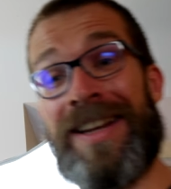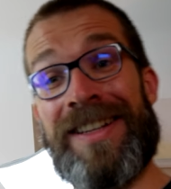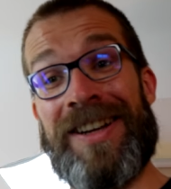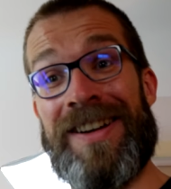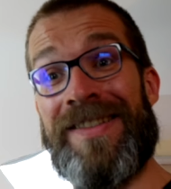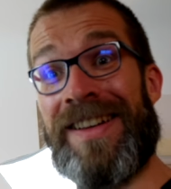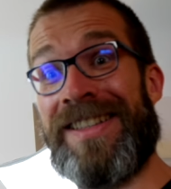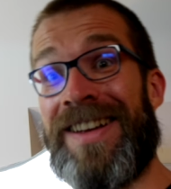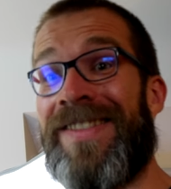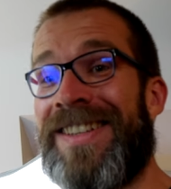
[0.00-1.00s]
second time
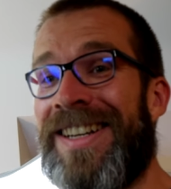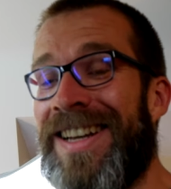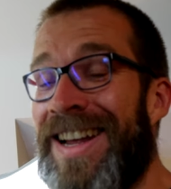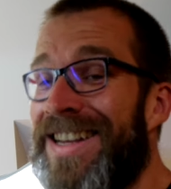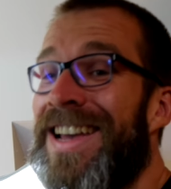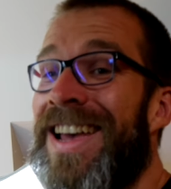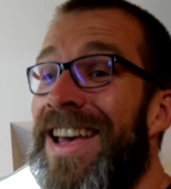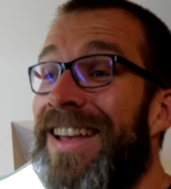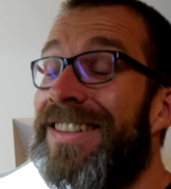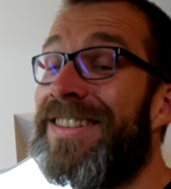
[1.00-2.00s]
that's happened today.
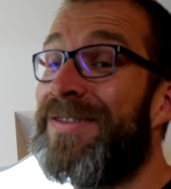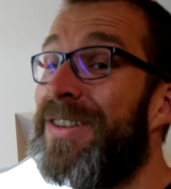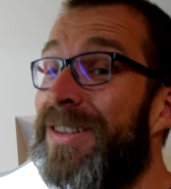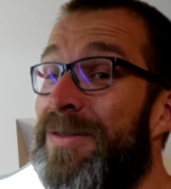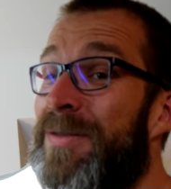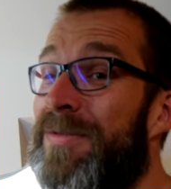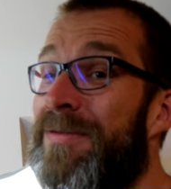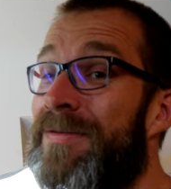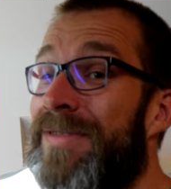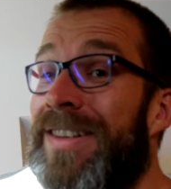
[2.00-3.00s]
This is first world
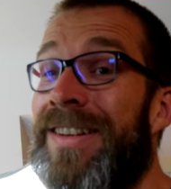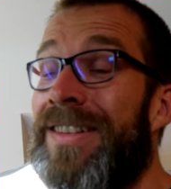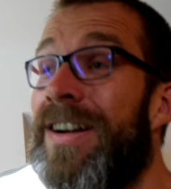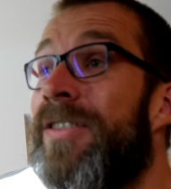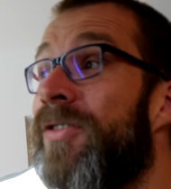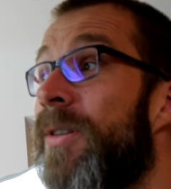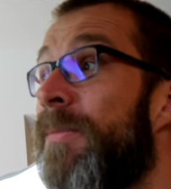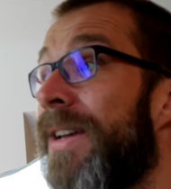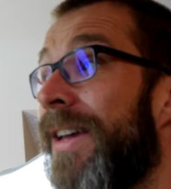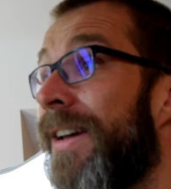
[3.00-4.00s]
problems, I tell you. I try
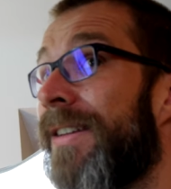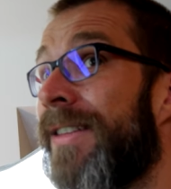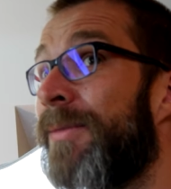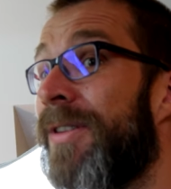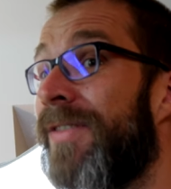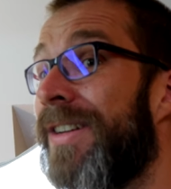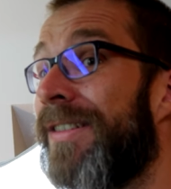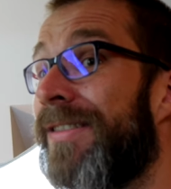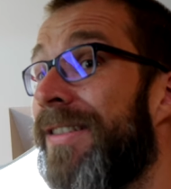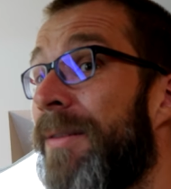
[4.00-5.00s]
and make ASMR
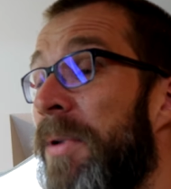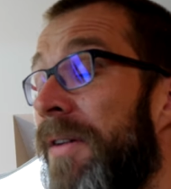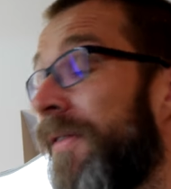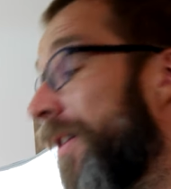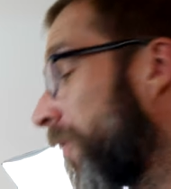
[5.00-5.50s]
videos that are perfectly